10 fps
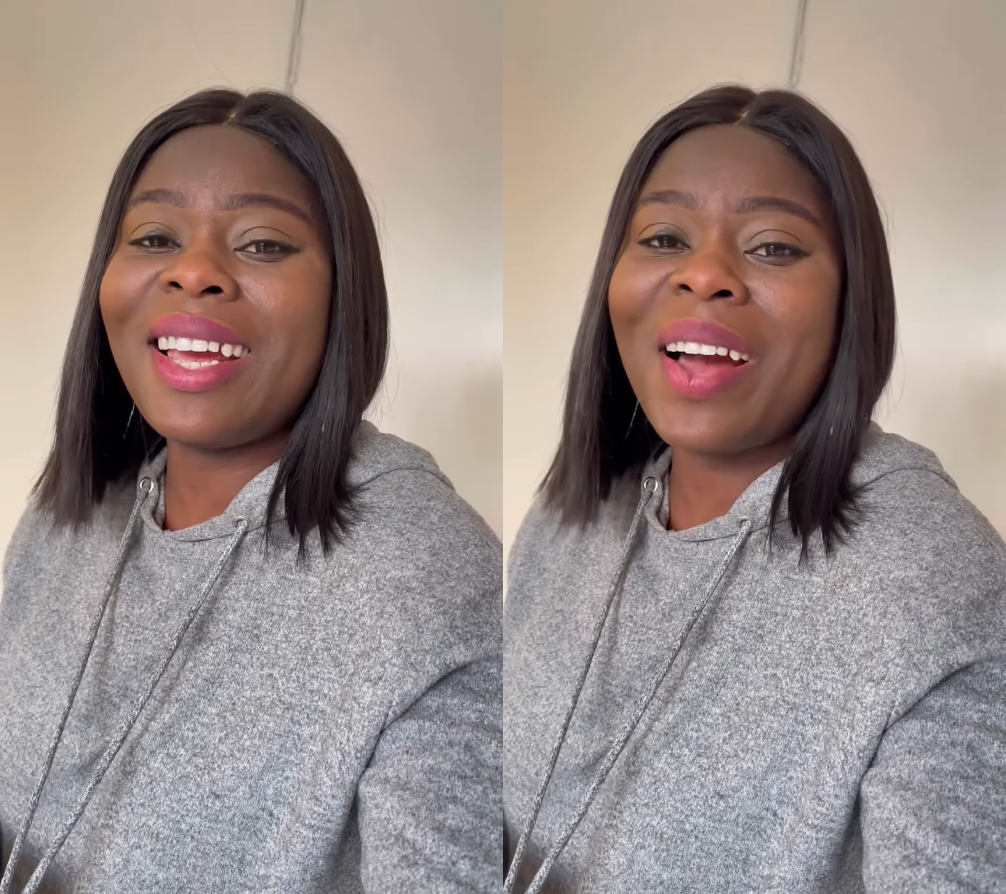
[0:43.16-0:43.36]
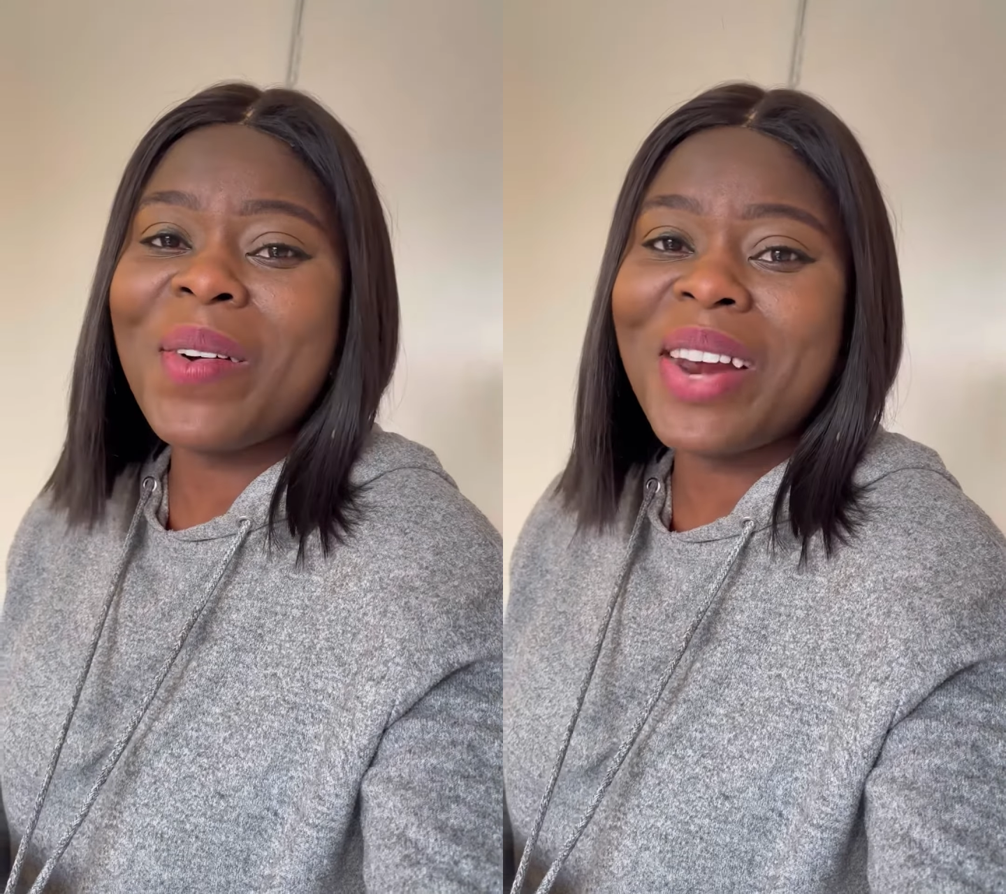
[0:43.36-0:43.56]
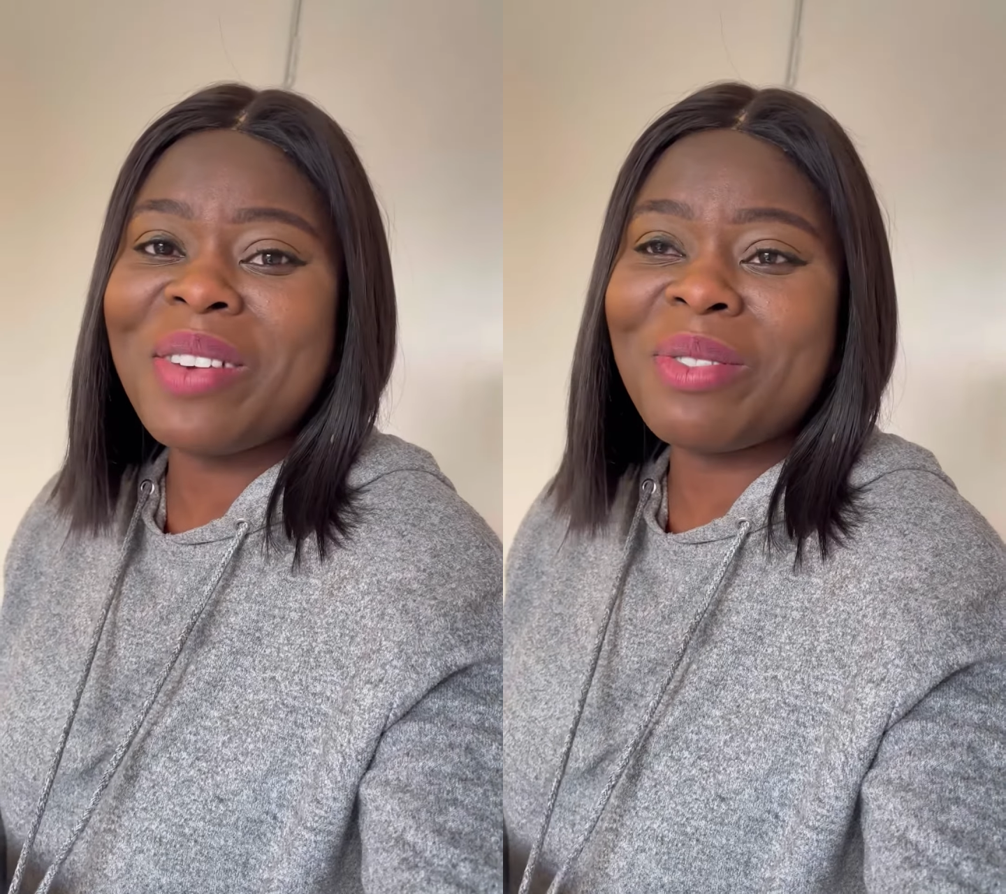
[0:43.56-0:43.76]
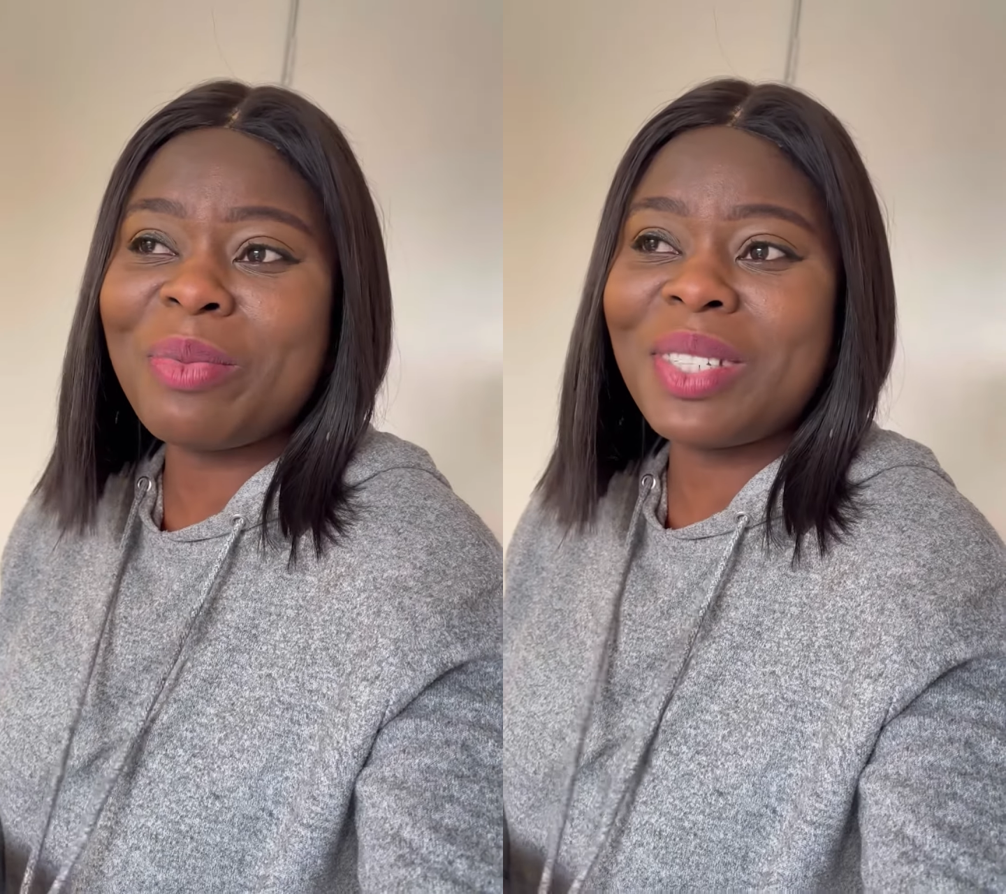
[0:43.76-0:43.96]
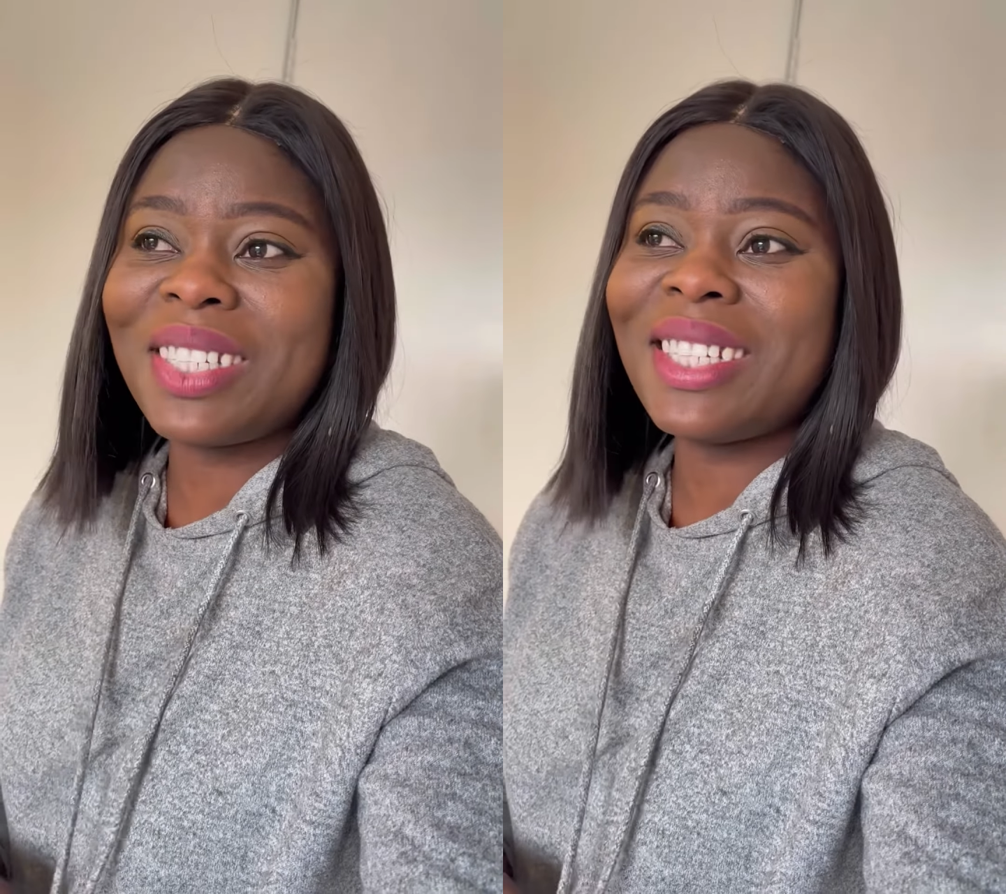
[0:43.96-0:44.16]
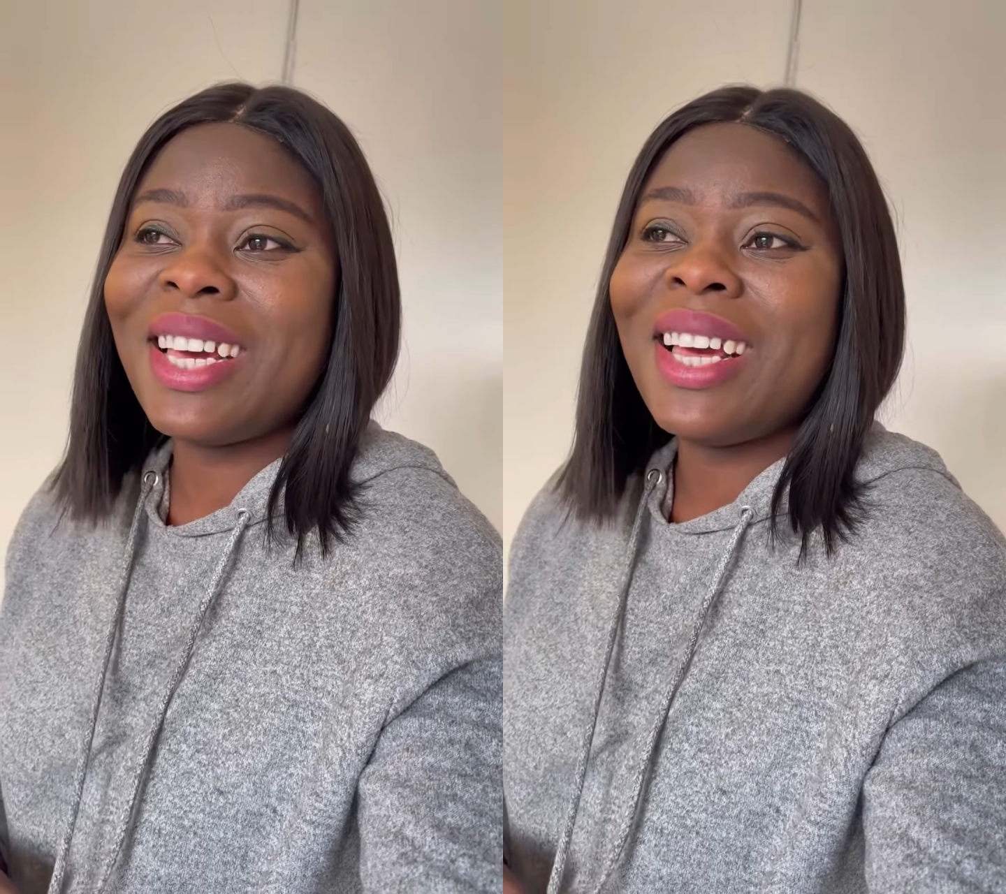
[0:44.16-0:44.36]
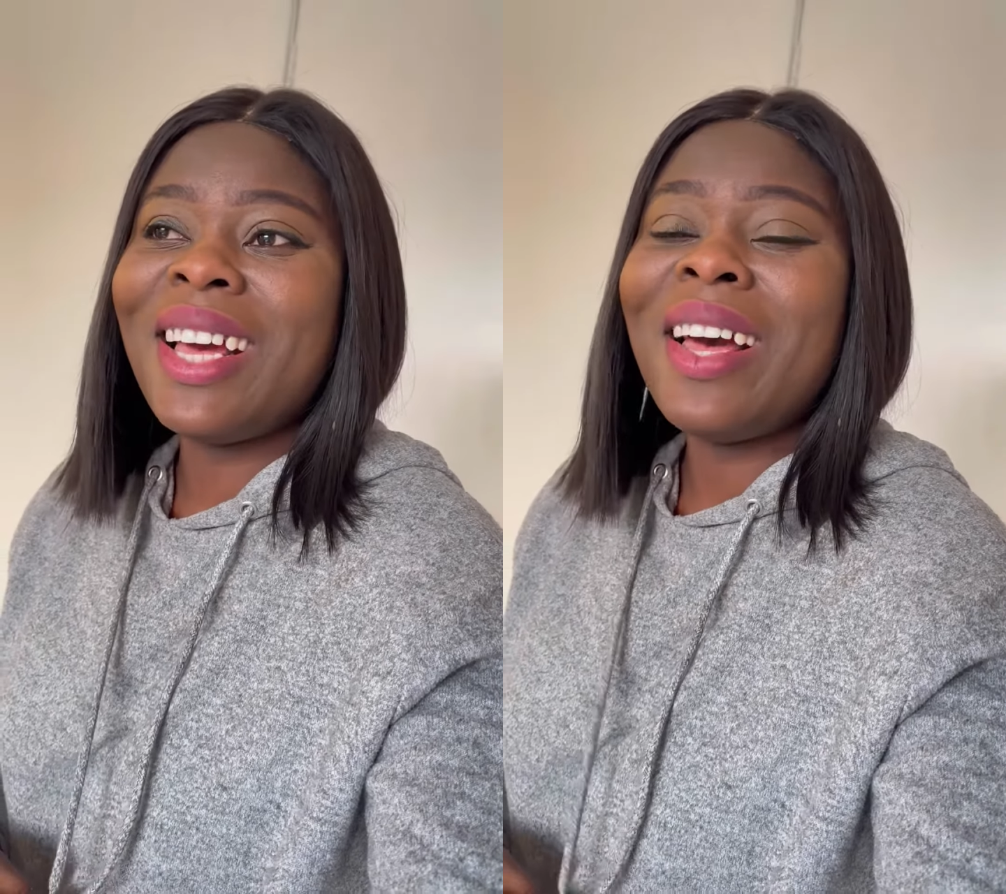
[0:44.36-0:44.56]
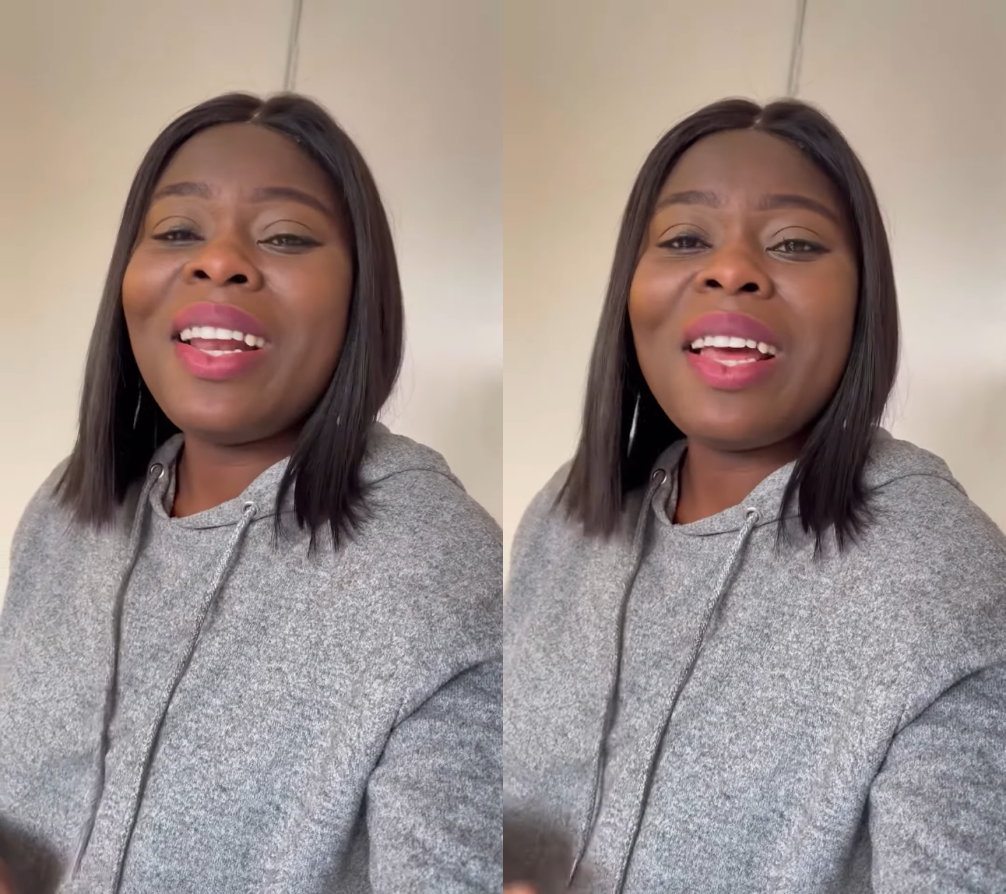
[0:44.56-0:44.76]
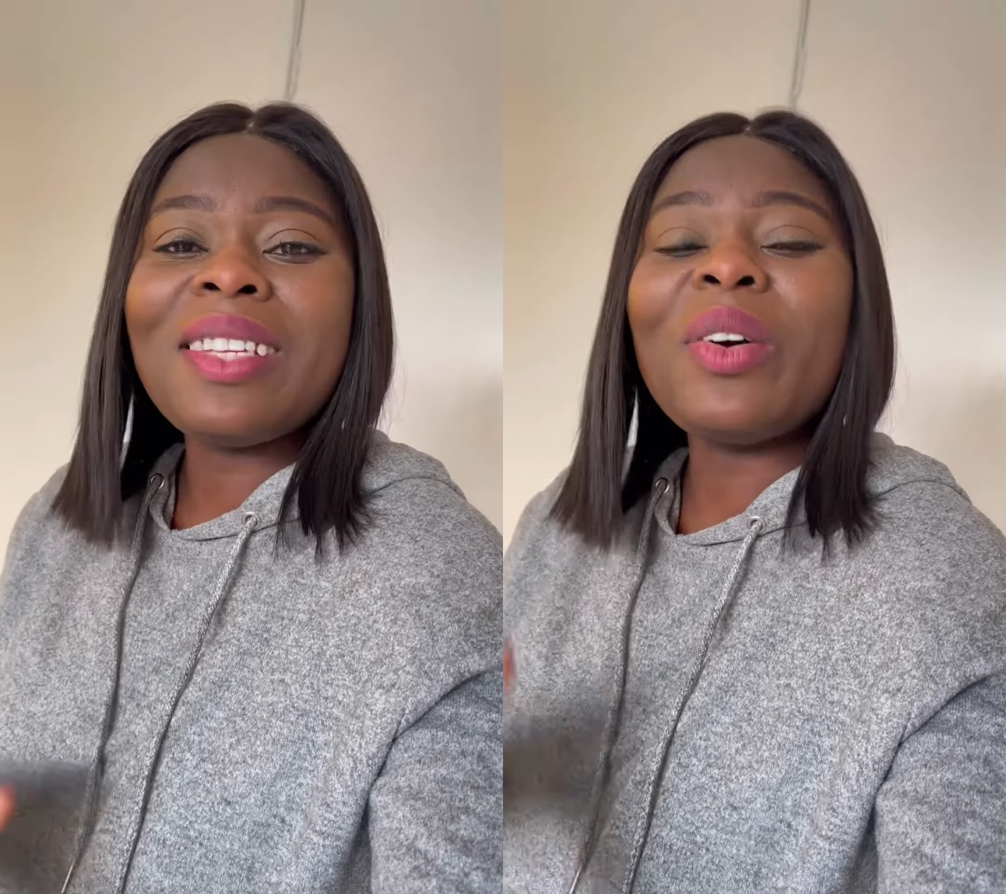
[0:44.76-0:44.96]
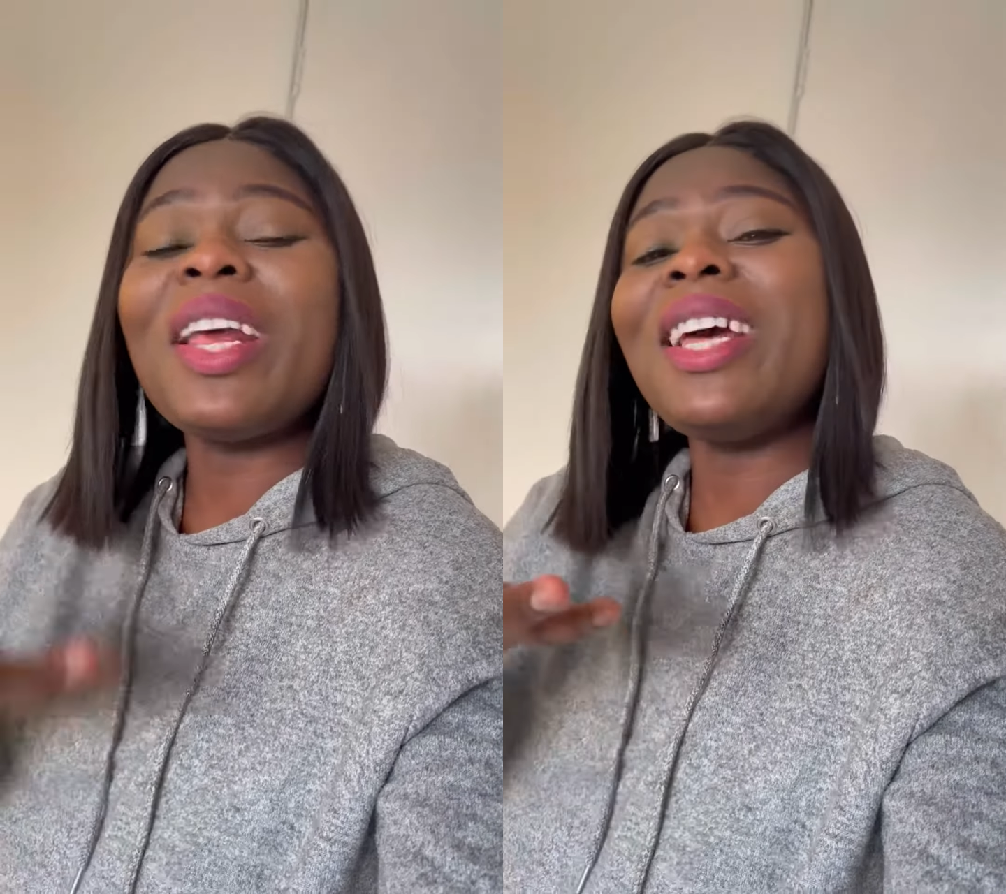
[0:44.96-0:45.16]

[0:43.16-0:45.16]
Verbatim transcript: how will I put it? Let's okay,